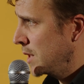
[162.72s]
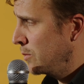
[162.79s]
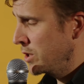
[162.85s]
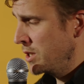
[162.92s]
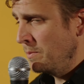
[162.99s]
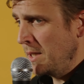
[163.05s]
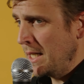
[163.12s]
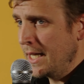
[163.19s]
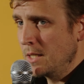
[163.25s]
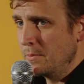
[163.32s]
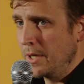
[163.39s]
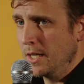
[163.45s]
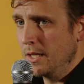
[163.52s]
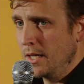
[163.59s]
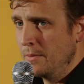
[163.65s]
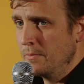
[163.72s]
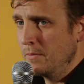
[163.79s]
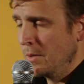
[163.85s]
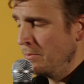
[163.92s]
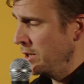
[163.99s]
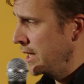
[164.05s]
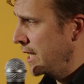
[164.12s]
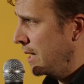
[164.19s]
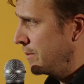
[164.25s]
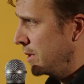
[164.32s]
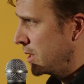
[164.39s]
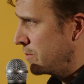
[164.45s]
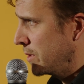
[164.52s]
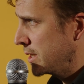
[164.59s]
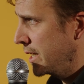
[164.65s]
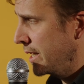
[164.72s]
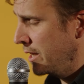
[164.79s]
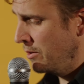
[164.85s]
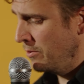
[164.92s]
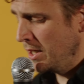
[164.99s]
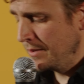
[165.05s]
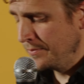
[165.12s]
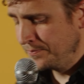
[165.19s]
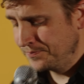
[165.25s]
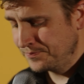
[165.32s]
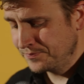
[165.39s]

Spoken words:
it wasn't planned, but I'm really happy it's worked out that way.